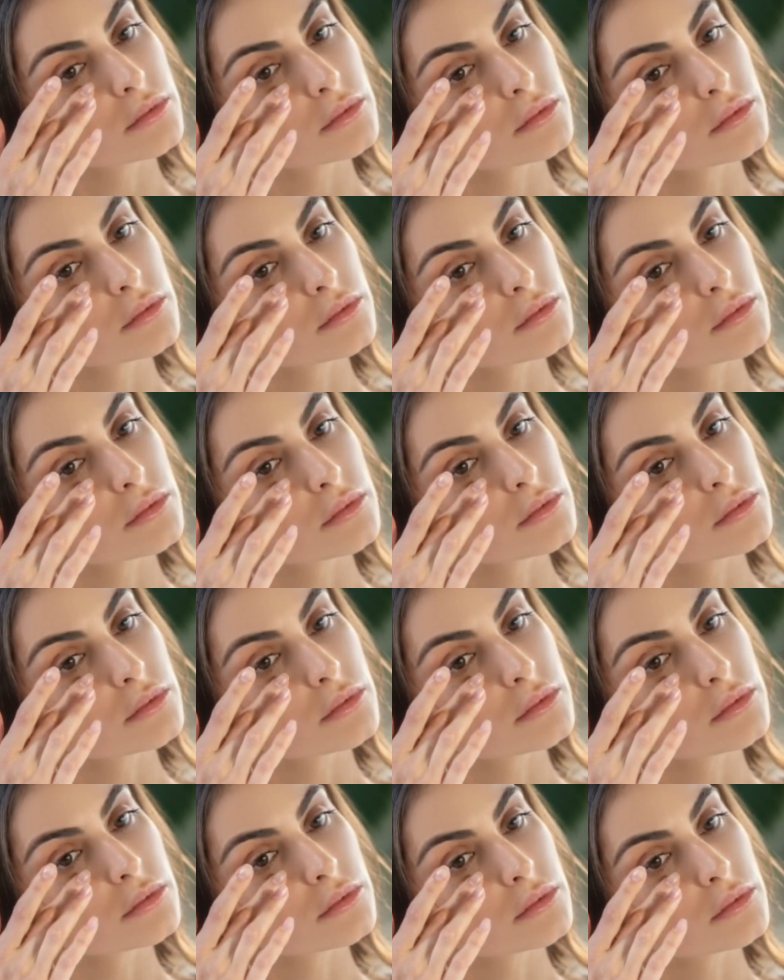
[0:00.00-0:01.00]
skin
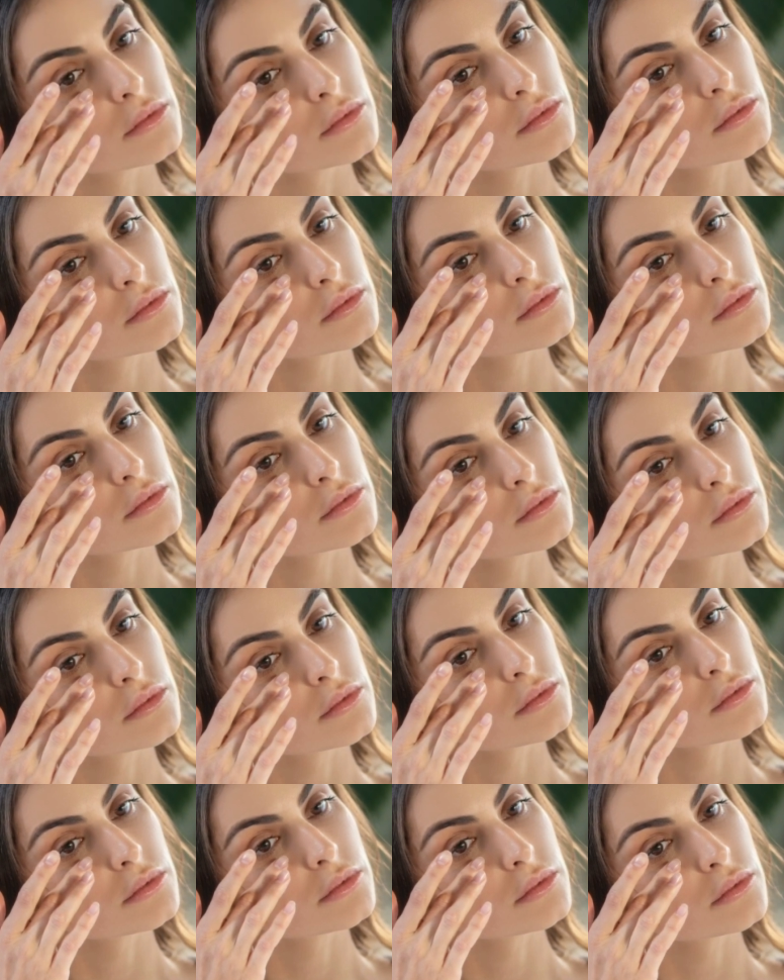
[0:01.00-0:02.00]
tone.
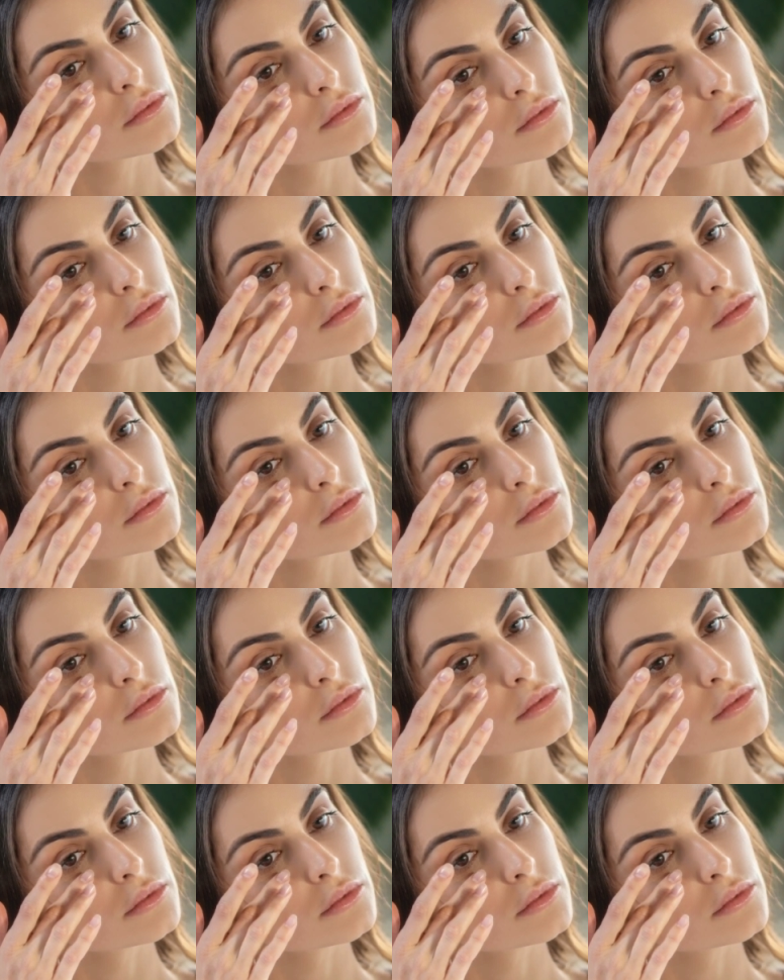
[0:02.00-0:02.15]
In any